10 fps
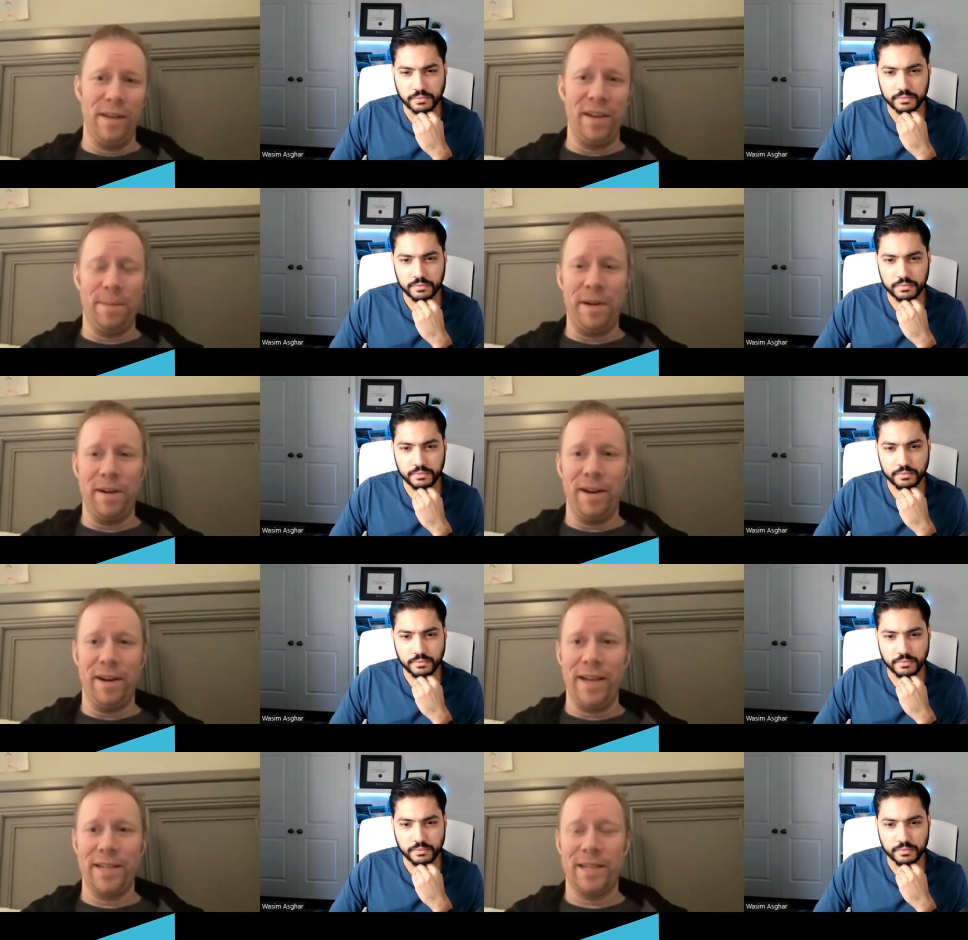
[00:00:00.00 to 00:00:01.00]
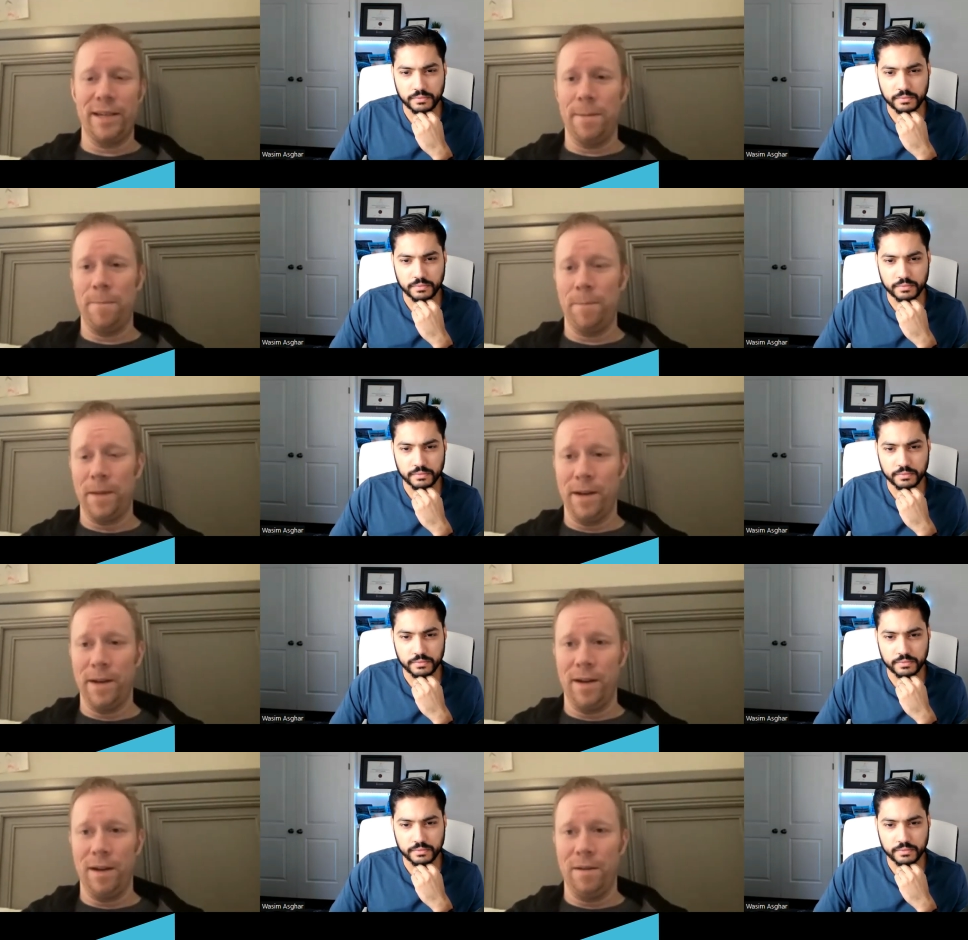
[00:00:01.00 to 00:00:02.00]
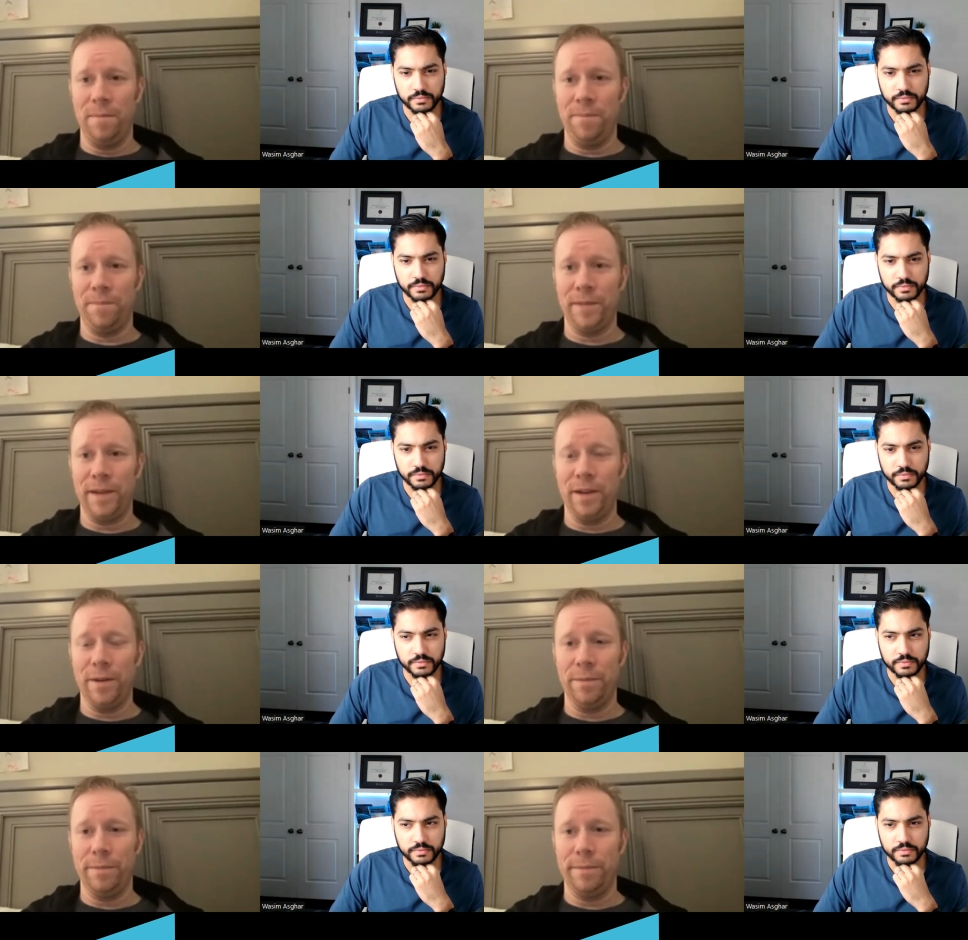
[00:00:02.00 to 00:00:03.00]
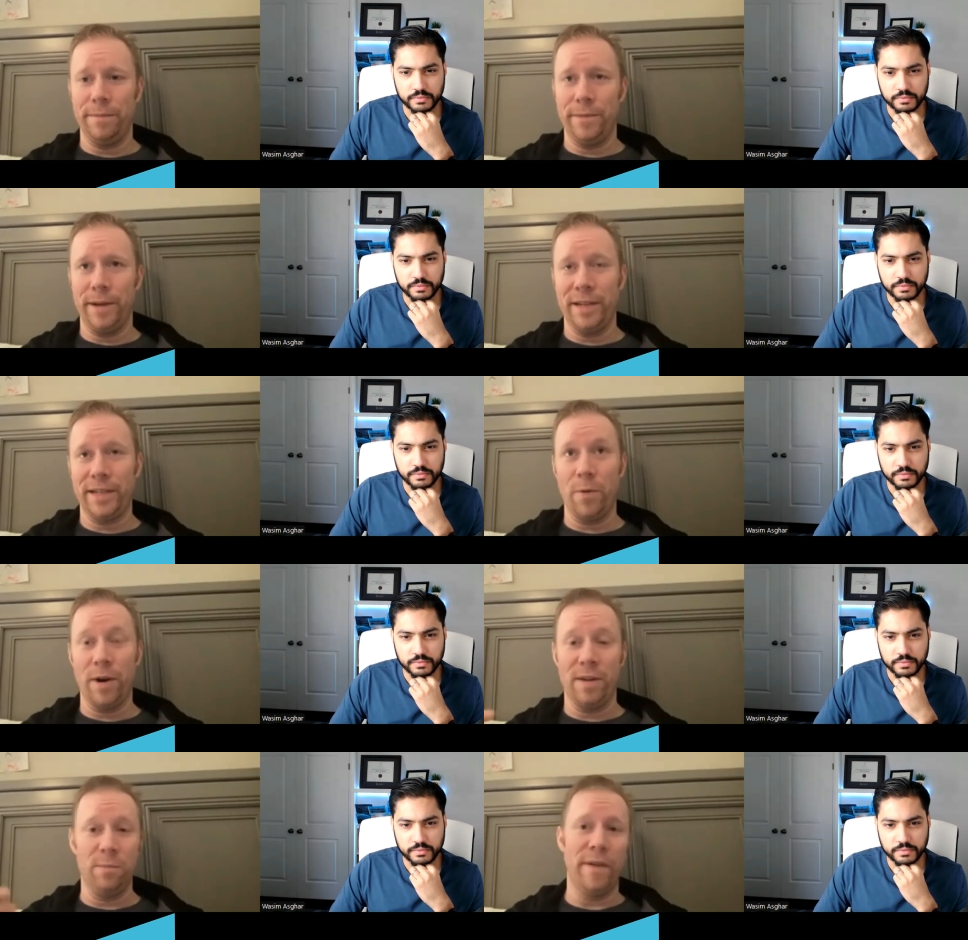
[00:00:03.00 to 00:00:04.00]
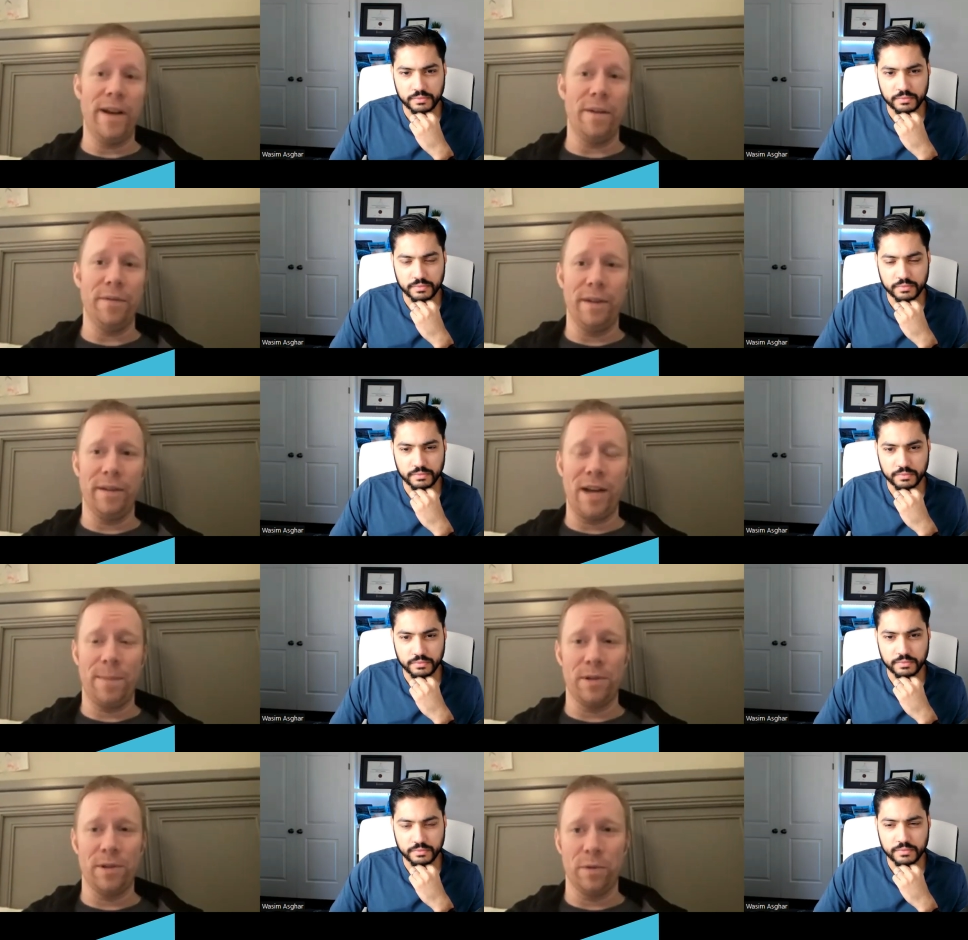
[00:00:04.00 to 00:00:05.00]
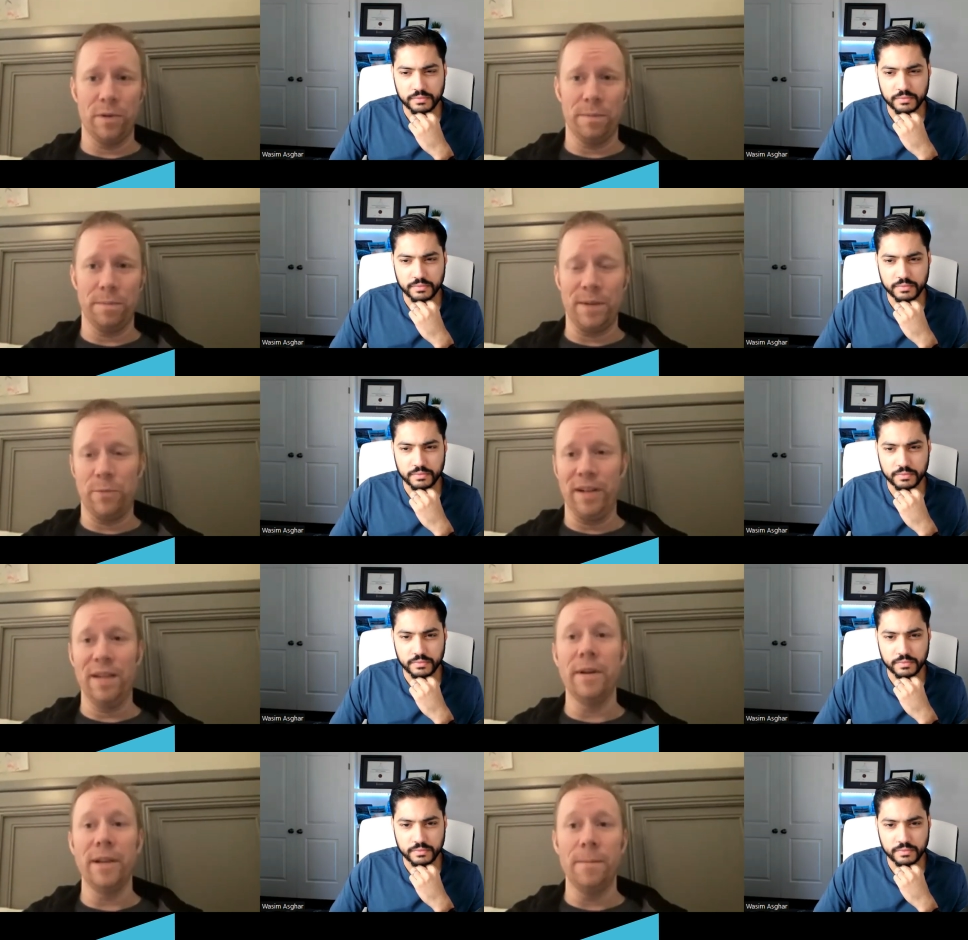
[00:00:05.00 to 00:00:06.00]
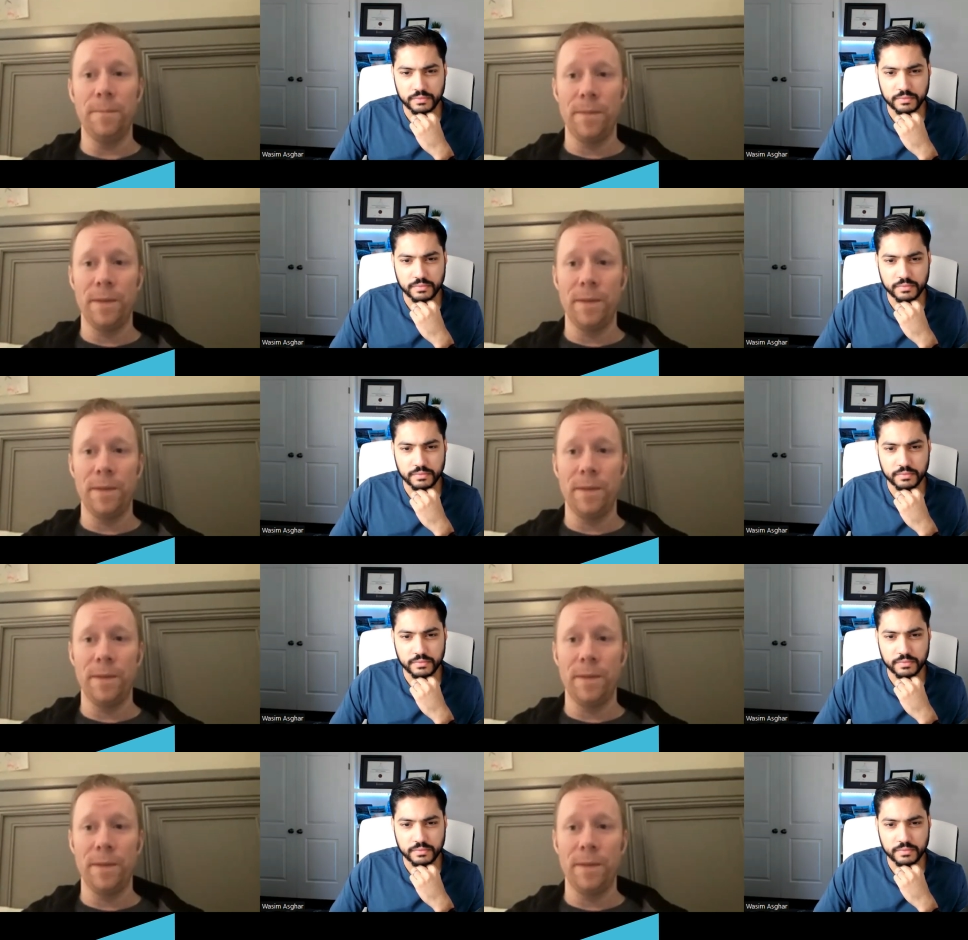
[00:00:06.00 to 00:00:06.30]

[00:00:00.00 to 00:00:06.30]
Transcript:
Speaker 1: living up here in Alaska, um you know, unless I wanted to move out, options were somewhat limited.